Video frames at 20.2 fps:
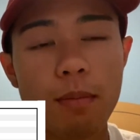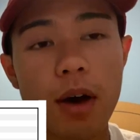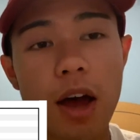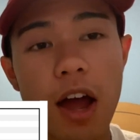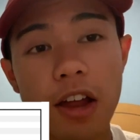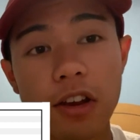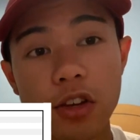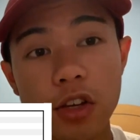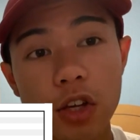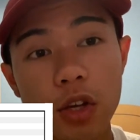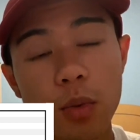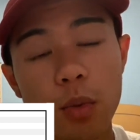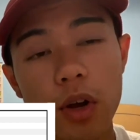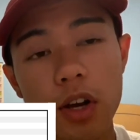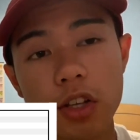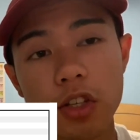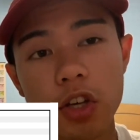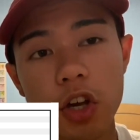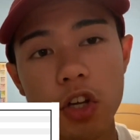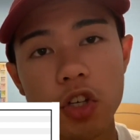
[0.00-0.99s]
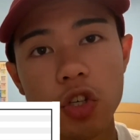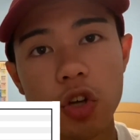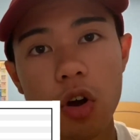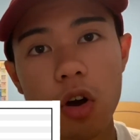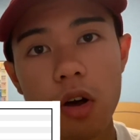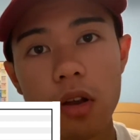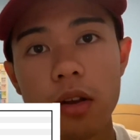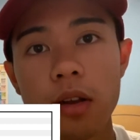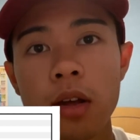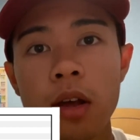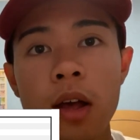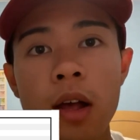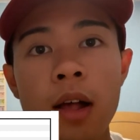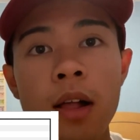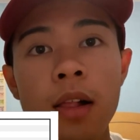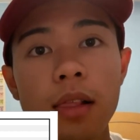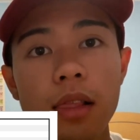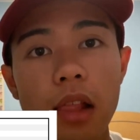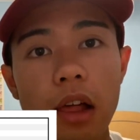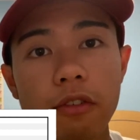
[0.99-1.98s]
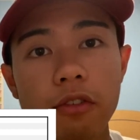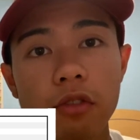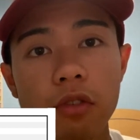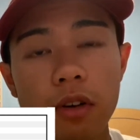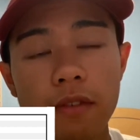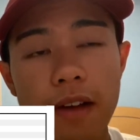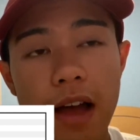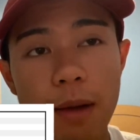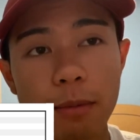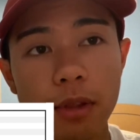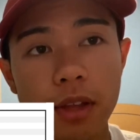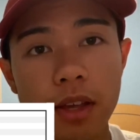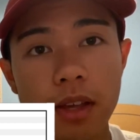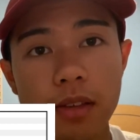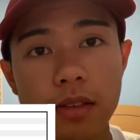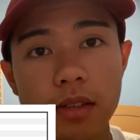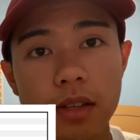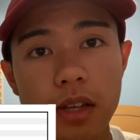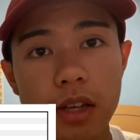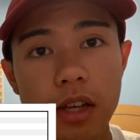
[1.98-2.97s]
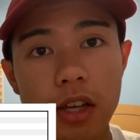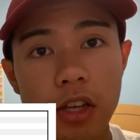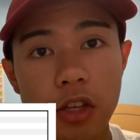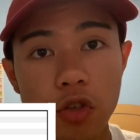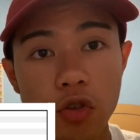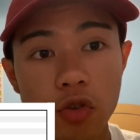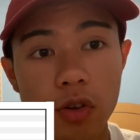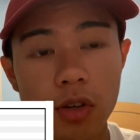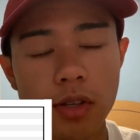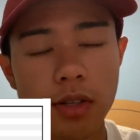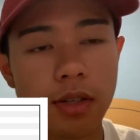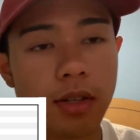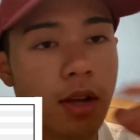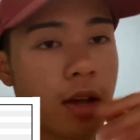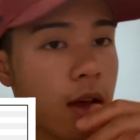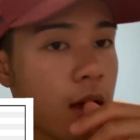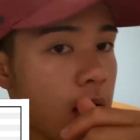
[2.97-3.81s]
but I did want to touch on level of applicants' interest.